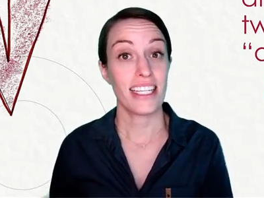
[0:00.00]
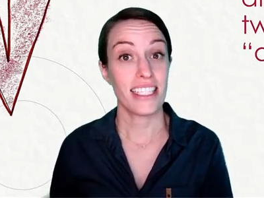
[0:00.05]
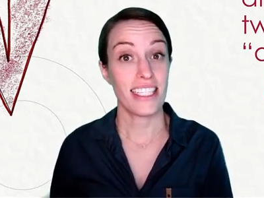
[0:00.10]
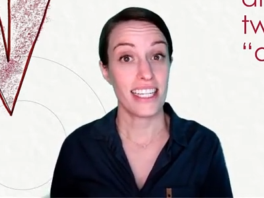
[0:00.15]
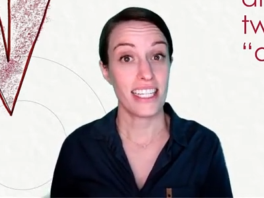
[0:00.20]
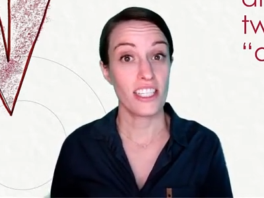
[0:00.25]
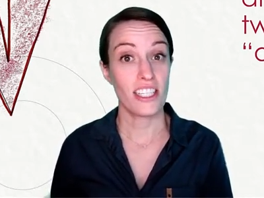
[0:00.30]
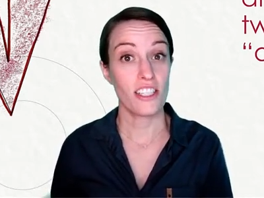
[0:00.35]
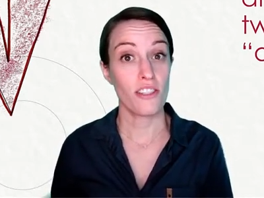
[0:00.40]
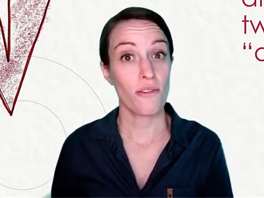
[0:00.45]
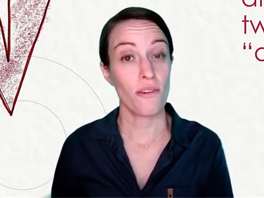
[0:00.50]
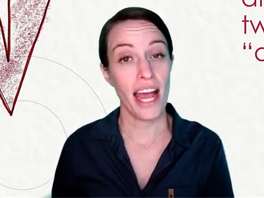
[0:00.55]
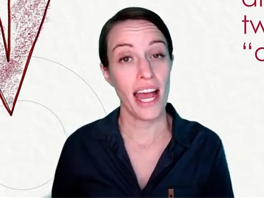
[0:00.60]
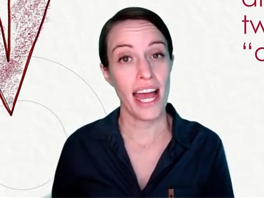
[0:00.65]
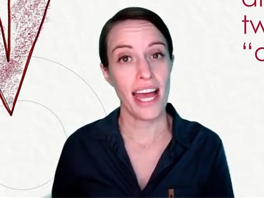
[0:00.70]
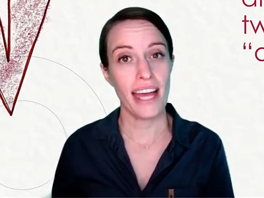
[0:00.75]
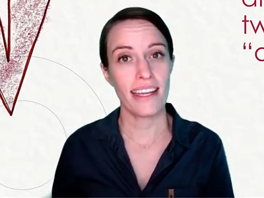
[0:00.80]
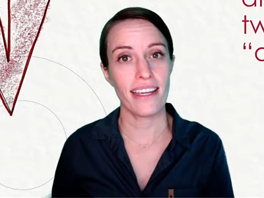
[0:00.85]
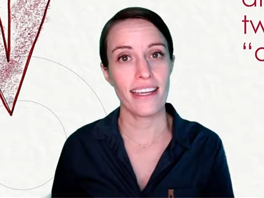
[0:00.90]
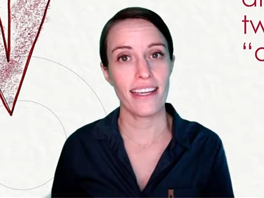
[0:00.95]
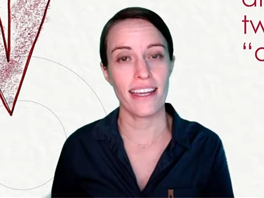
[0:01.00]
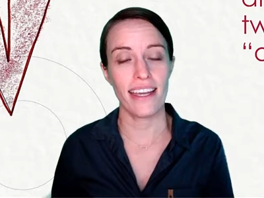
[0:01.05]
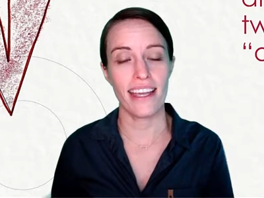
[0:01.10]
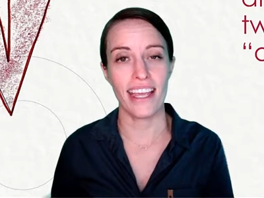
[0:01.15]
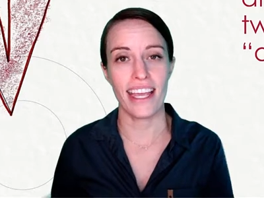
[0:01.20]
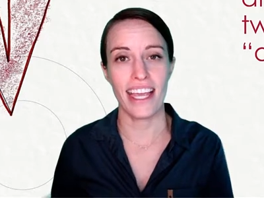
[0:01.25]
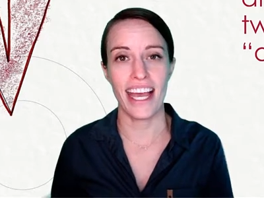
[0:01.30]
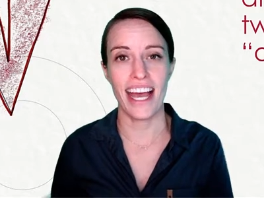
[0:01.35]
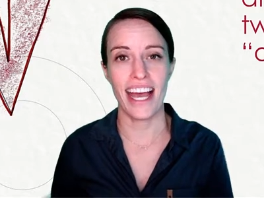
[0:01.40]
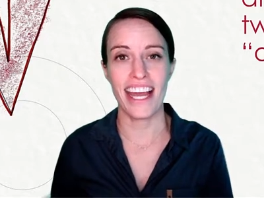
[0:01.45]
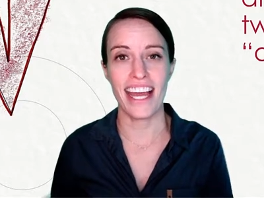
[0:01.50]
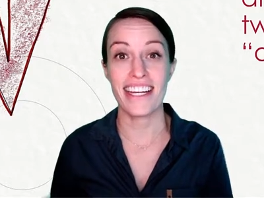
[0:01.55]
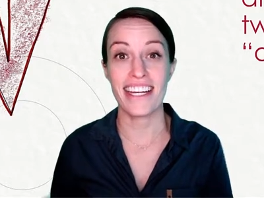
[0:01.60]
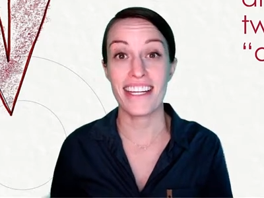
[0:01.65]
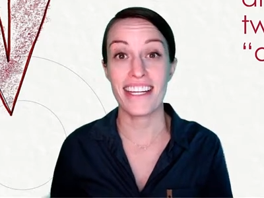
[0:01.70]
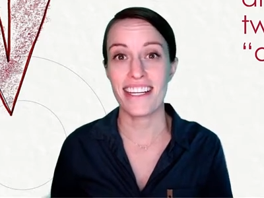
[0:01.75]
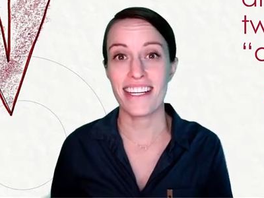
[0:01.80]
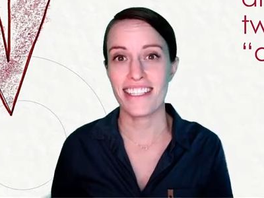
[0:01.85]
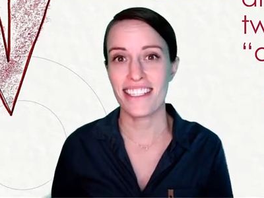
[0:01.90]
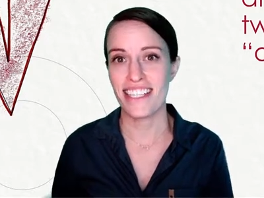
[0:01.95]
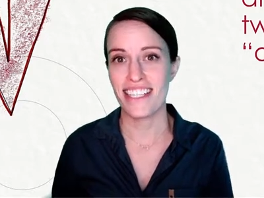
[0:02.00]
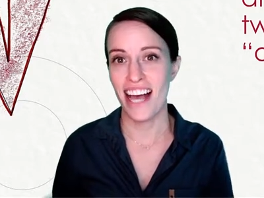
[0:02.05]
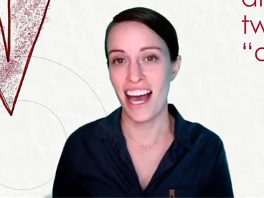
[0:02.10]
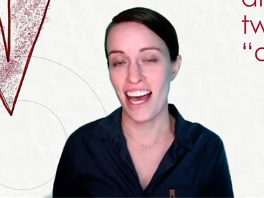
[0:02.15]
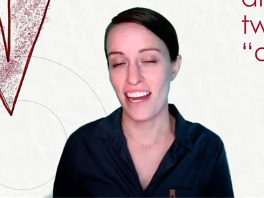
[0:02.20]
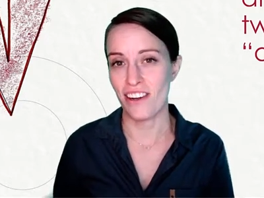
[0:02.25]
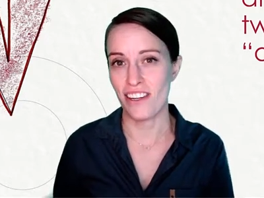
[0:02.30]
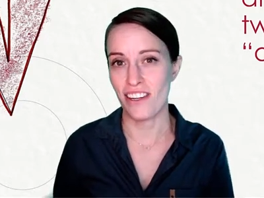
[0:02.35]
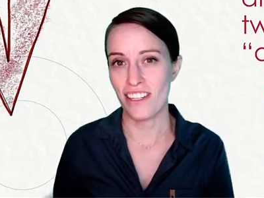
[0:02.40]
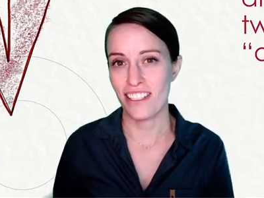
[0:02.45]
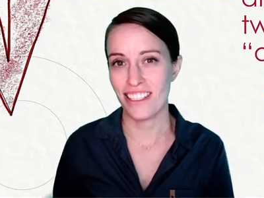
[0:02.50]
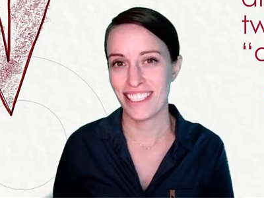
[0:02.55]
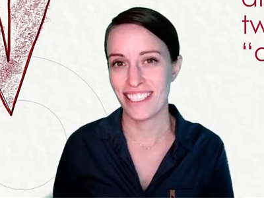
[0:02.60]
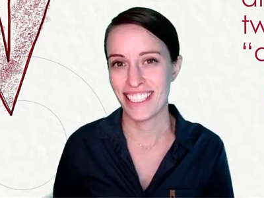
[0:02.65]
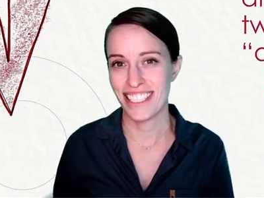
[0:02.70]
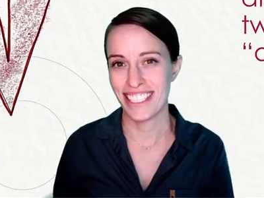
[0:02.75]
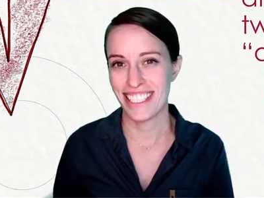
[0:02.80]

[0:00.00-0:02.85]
dish rag and tunnel.